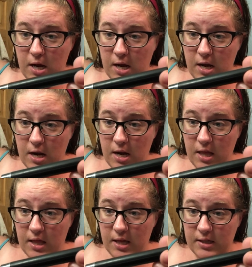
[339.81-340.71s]
in
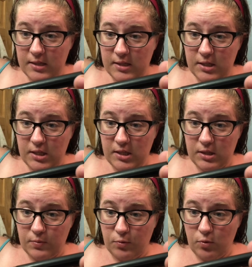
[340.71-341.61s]
this
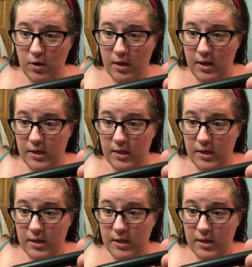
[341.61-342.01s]
teaspoon that